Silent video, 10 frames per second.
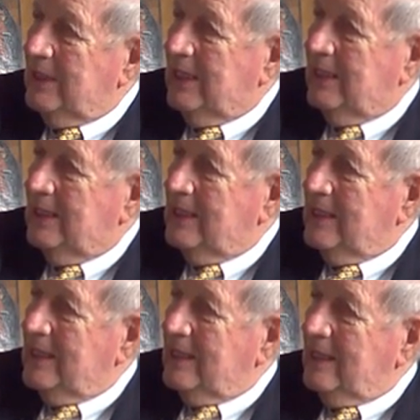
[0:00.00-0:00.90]
And
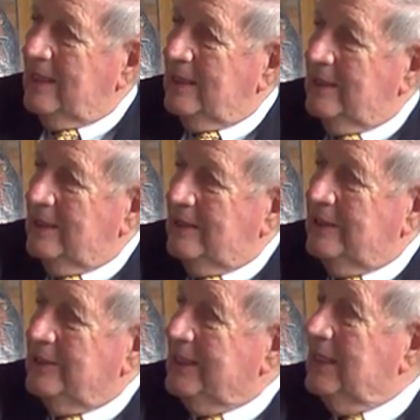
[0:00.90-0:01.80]

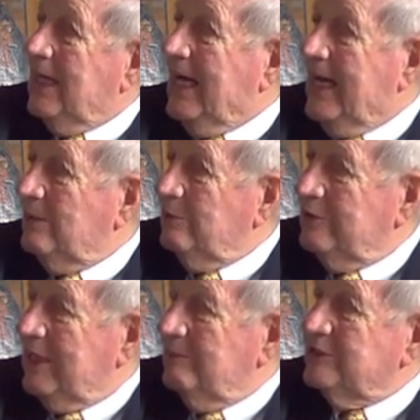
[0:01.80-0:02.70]
the deal I had
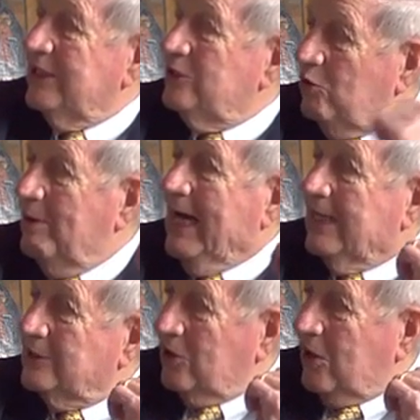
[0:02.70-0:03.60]
with them is they'd go back and